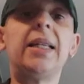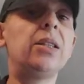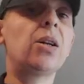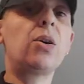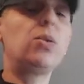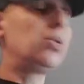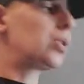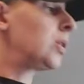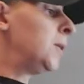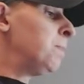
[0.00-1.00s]
He
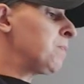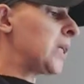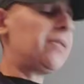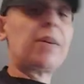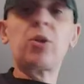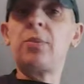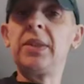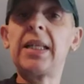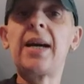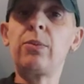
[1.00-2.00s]
knows if I'm
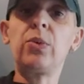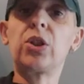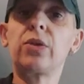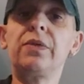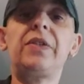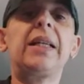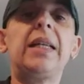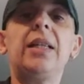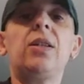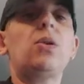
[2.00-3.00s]
coming down with something.
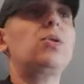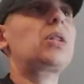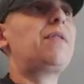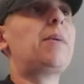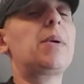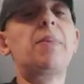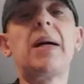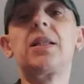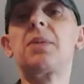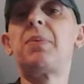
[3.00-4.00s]
He knows if I'm
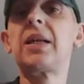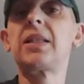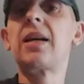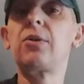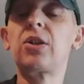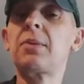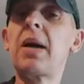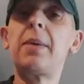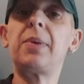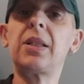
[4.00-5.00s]
about to pass out because I'm
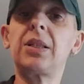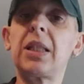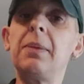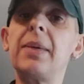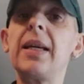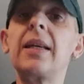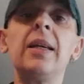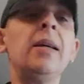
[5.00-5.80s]
hypoglycemic.